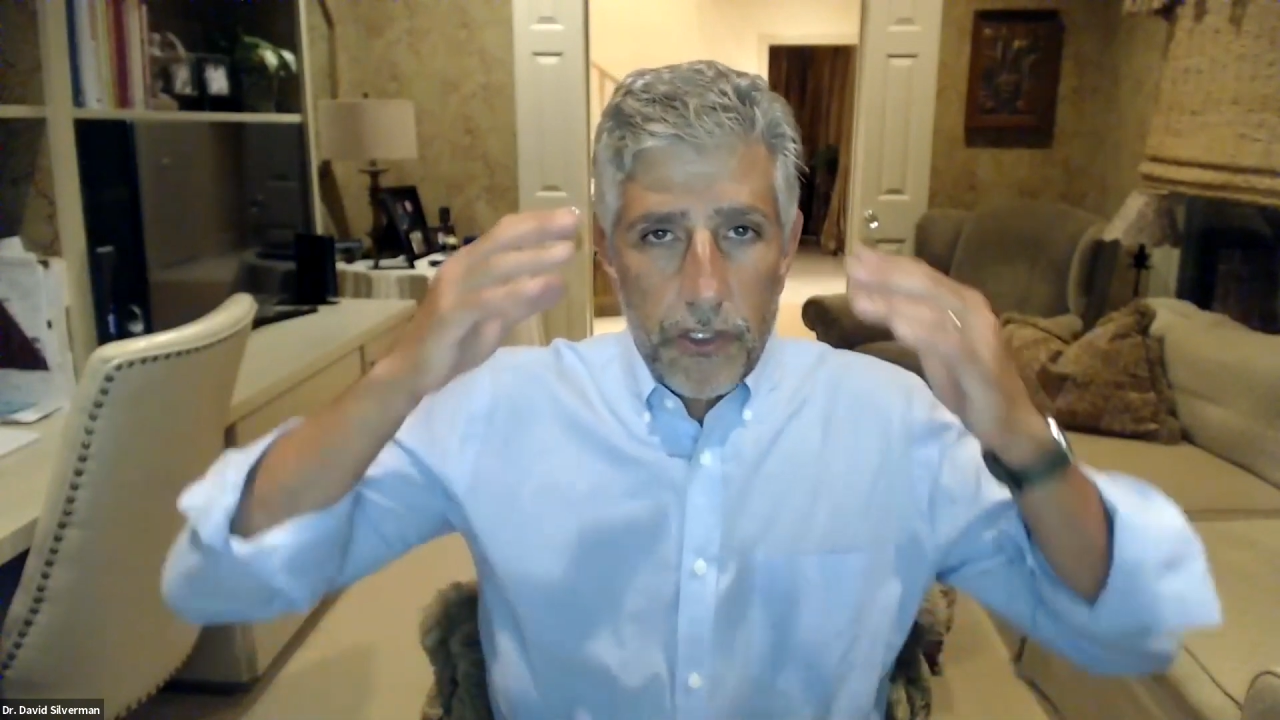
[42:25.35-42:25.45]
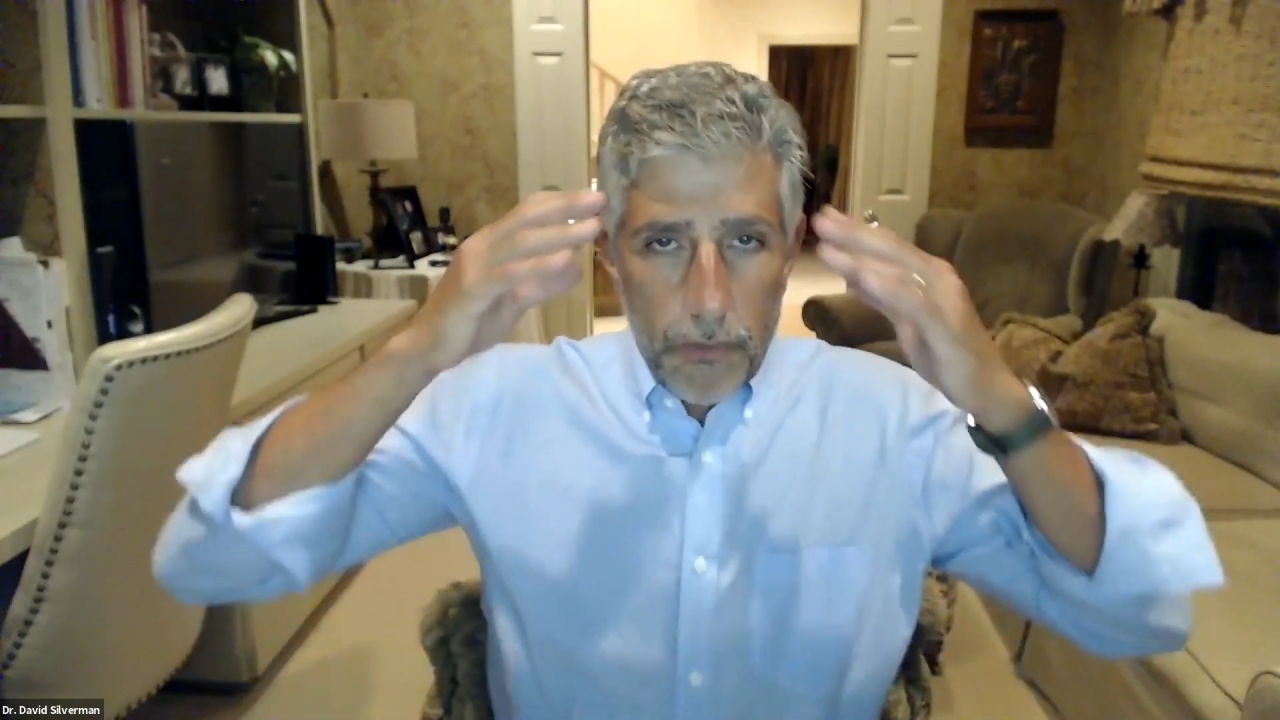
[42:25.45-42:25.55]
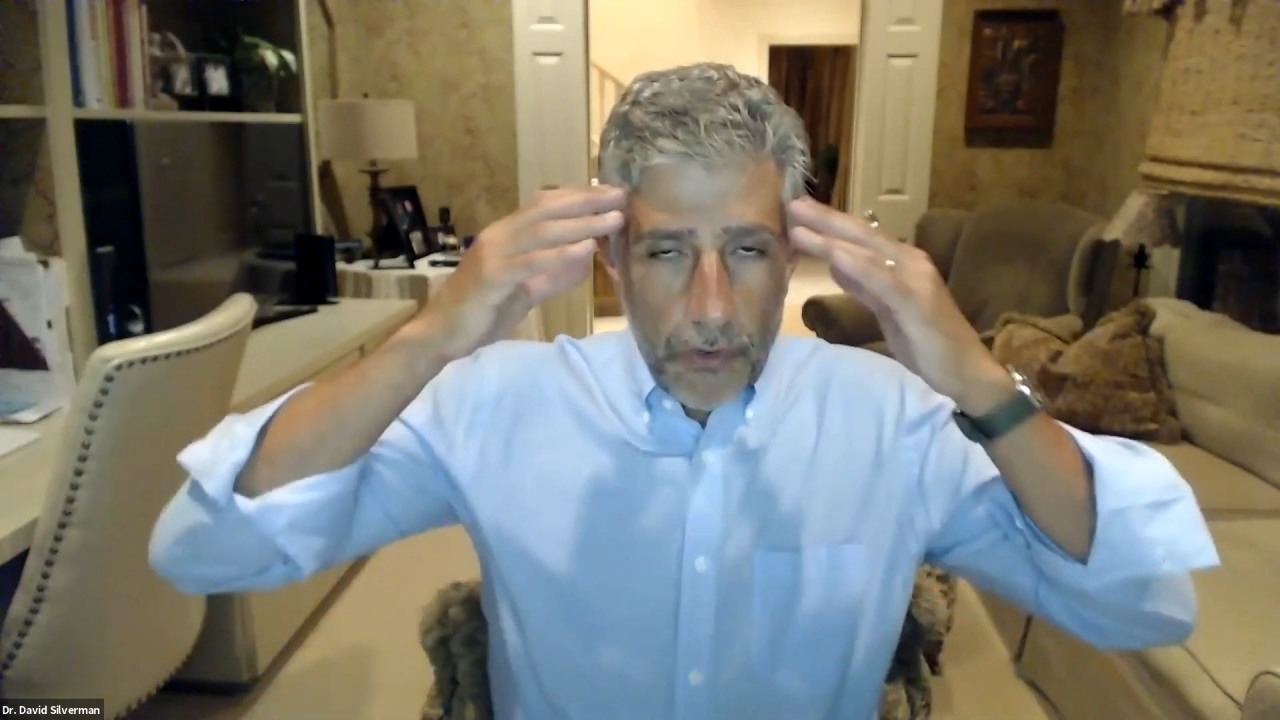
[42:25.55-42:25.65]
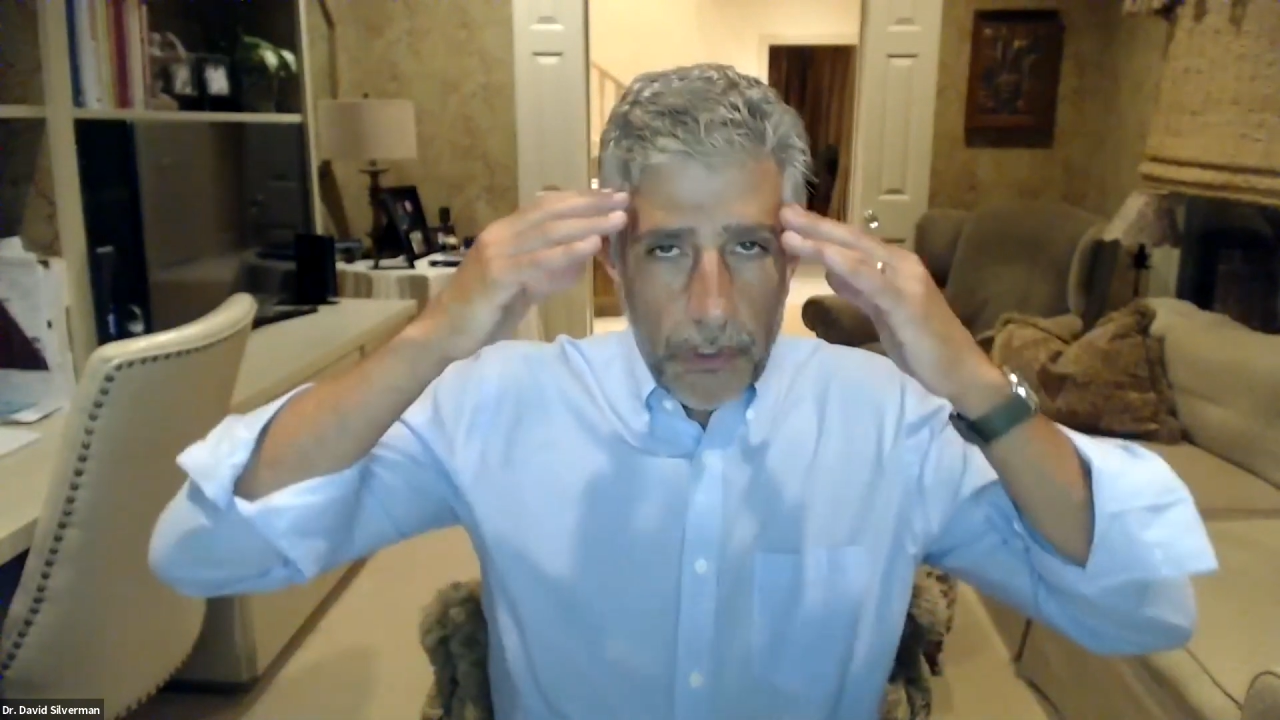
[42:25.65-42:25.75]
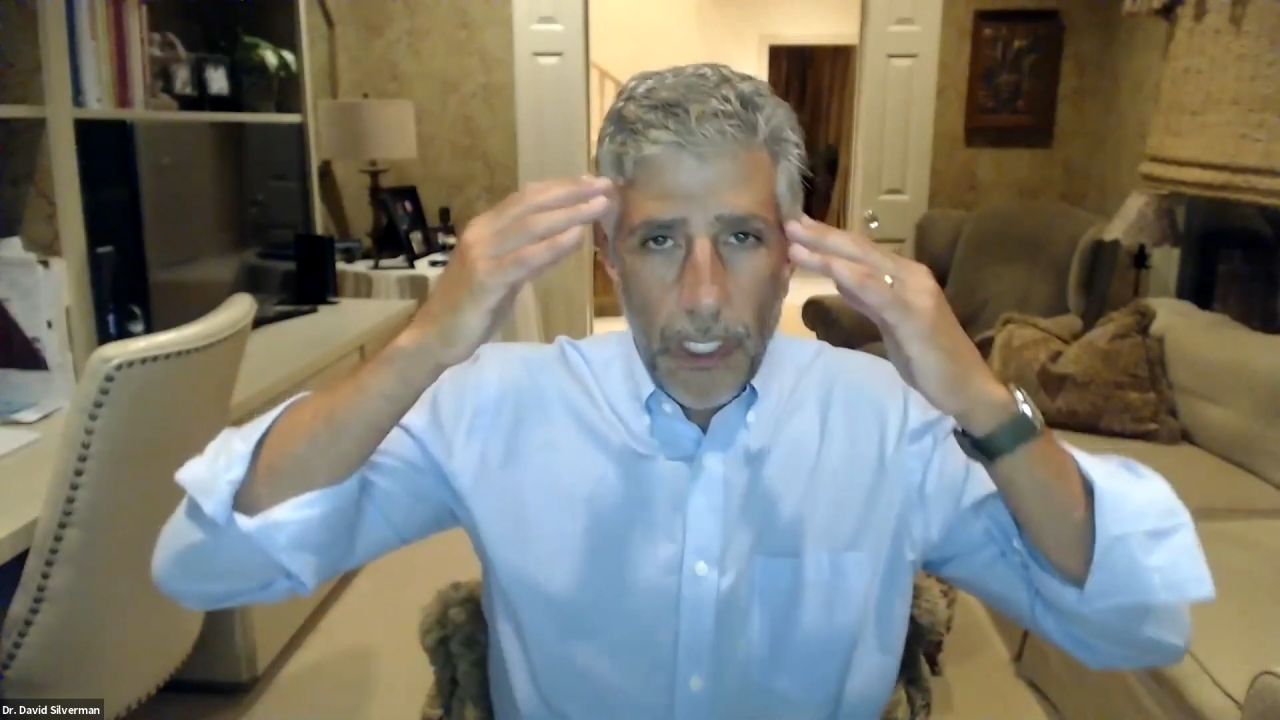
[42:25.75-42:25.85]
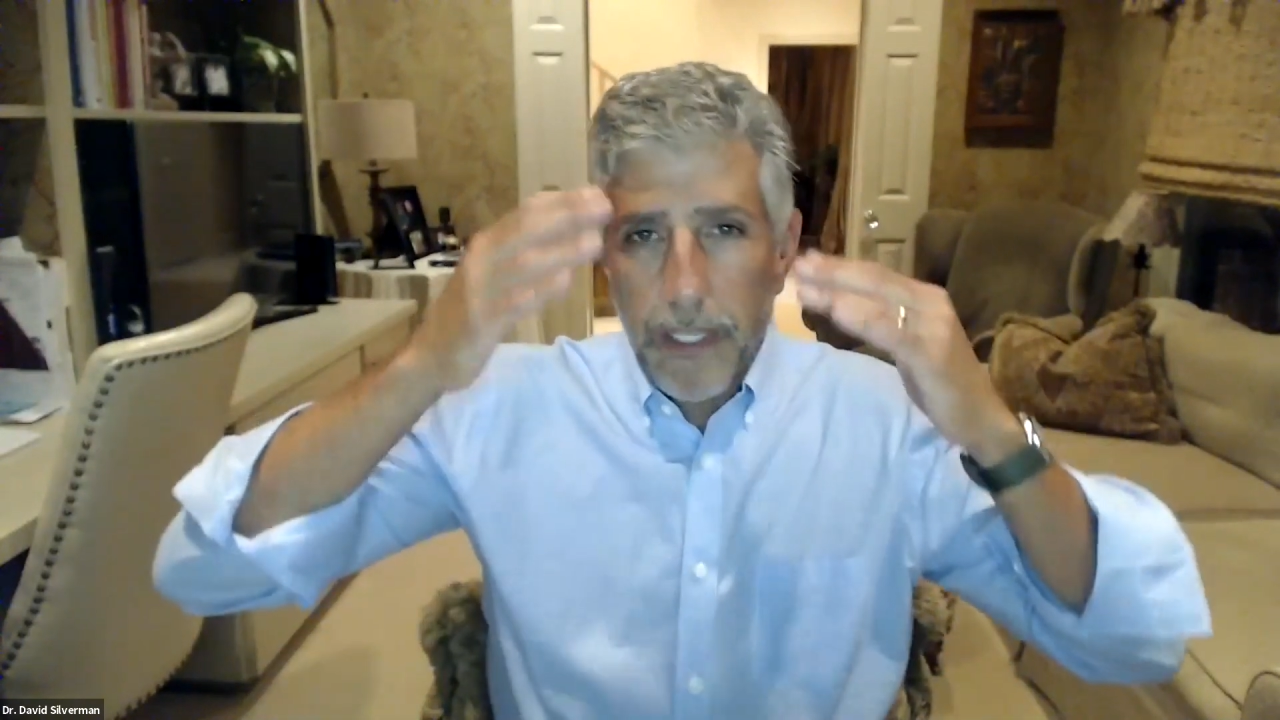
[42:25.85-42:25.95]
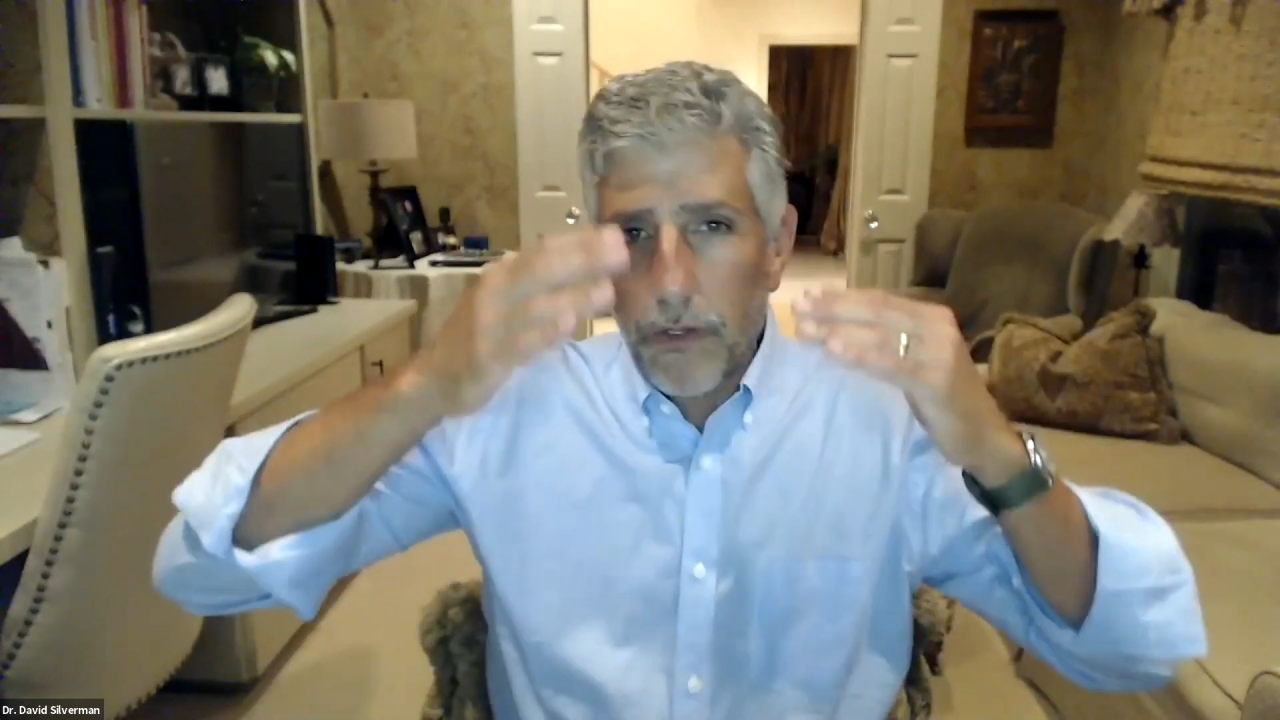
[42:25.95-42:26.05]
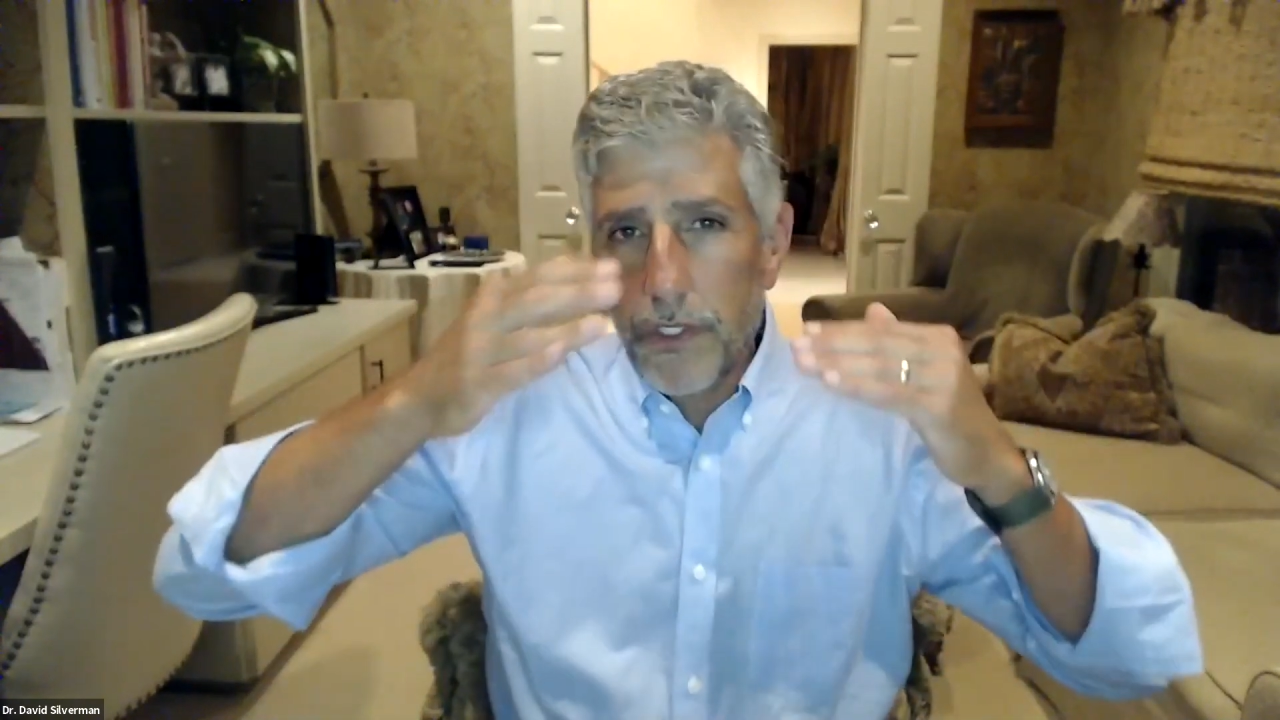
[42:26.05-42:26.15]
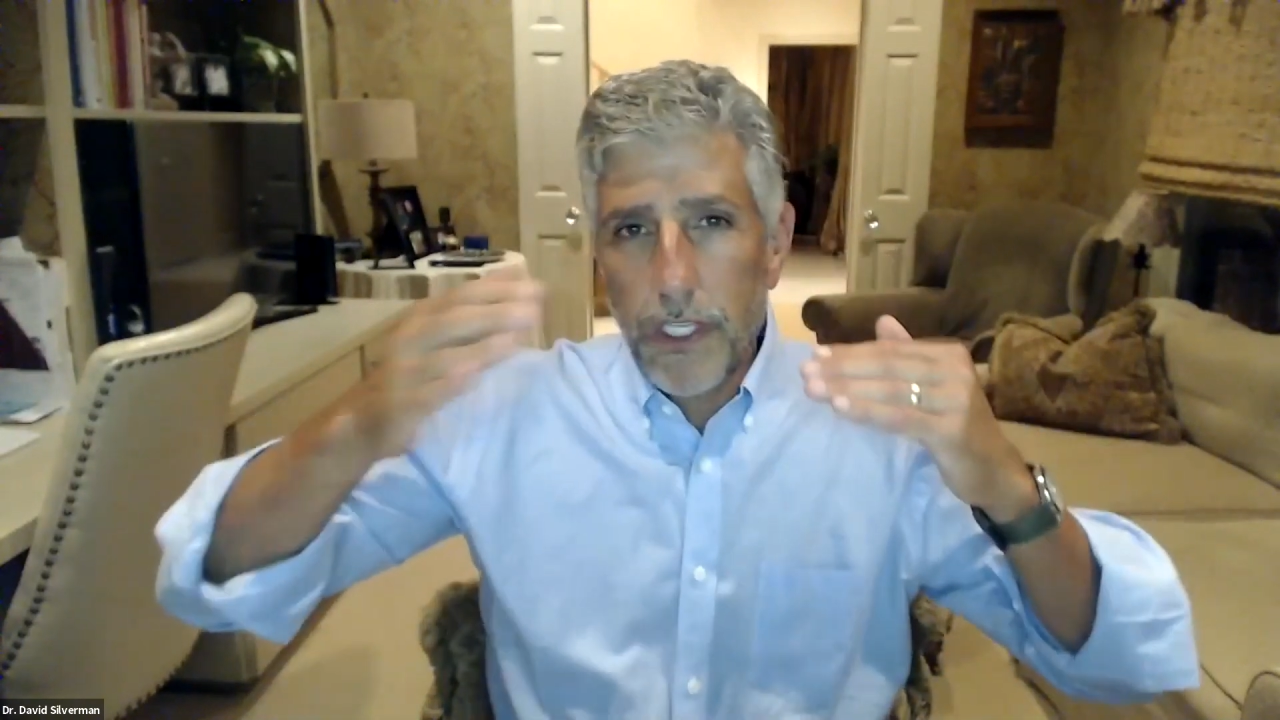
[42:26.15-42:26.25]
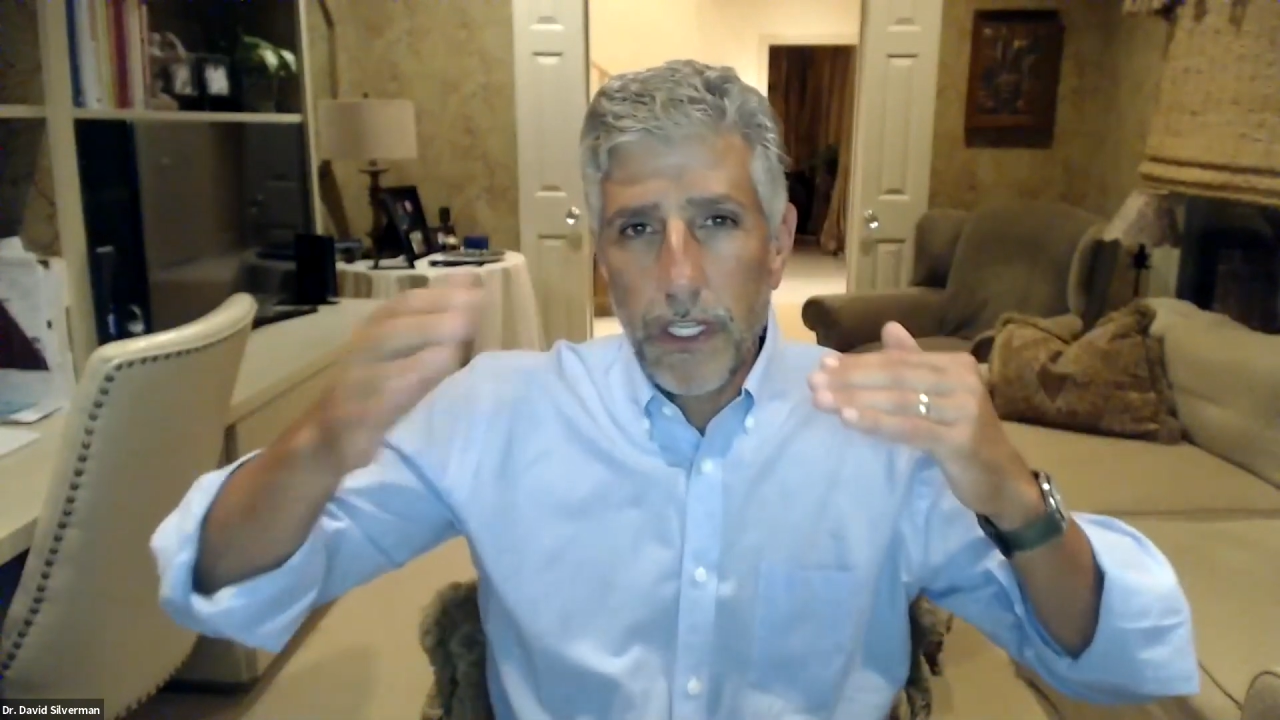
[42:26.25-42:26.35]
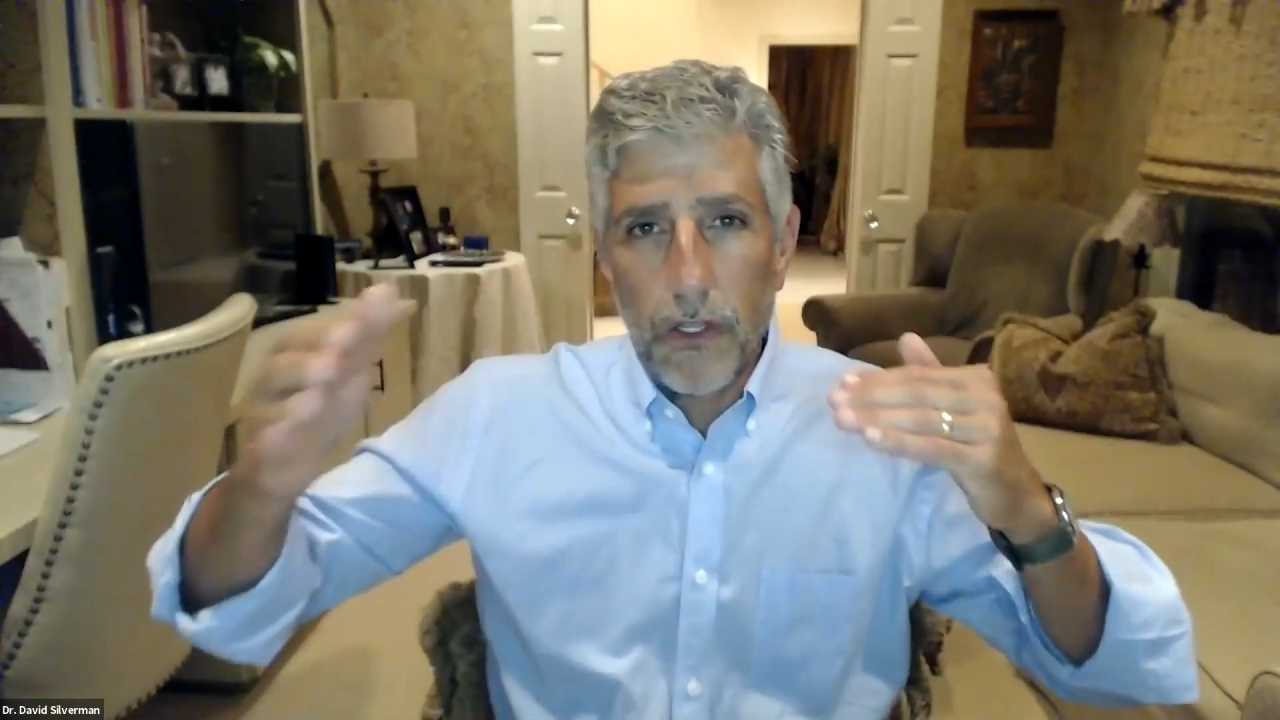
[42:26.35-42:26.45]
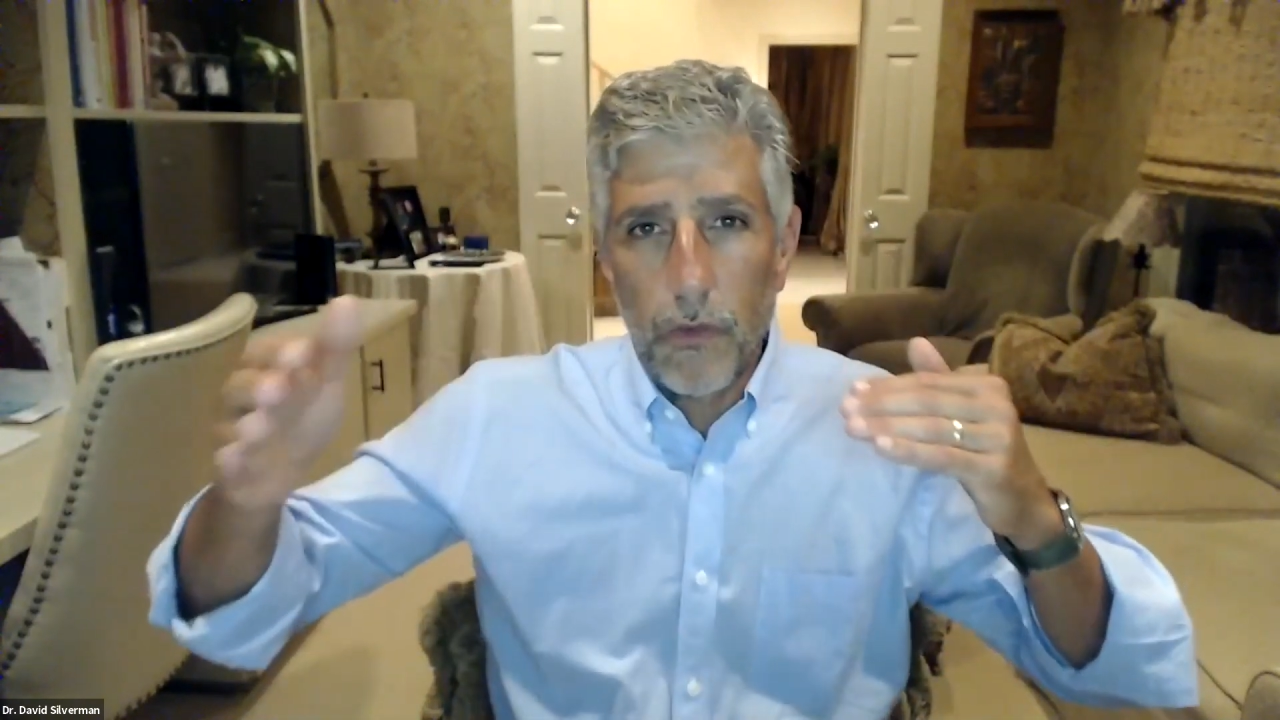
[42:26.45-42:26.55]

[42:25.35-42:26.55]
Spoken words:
mood like on a scale